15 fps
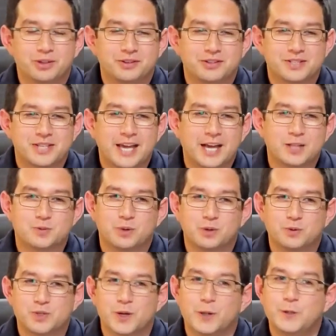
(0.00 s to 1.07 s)
but the Scouts
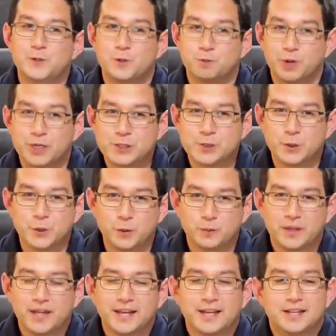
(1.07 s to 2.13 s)
one was only 2x2.